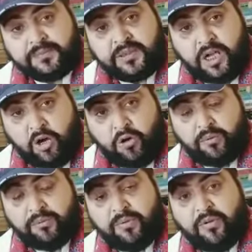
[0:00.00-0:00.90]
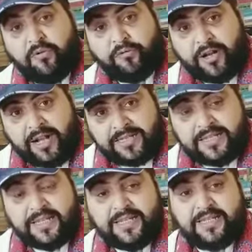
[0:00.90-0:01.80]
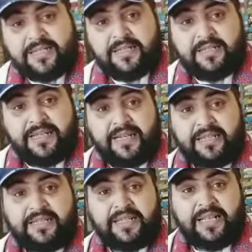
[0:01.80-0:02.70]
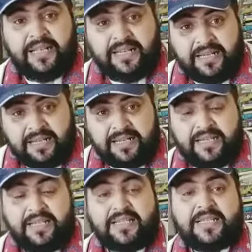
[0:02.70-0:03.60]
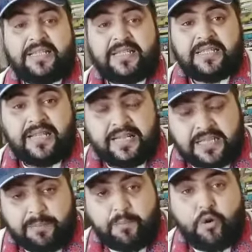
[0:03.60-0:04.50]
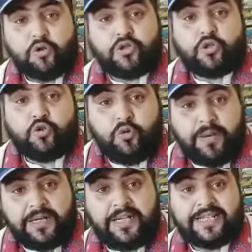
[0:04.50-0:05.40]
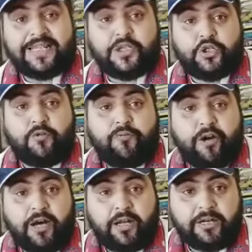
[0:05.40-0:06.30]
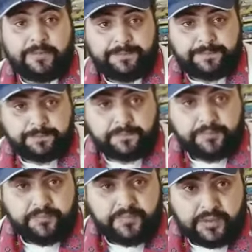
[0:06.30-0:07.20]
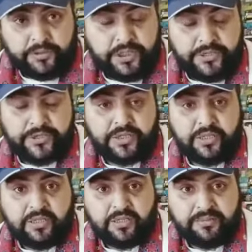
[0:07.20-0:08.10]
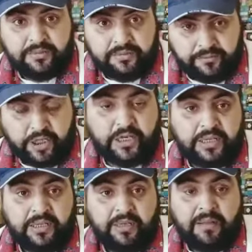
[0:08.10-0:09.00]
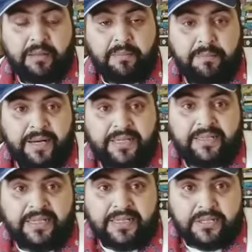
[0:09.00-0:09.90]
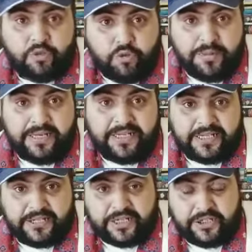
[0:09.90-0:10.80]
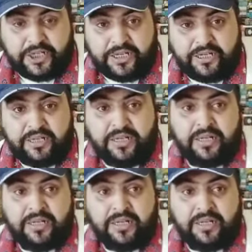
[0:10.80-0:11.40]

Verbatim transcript: Now, Frost says that there is a supposed doom and destruction for this world. But this doom and destruction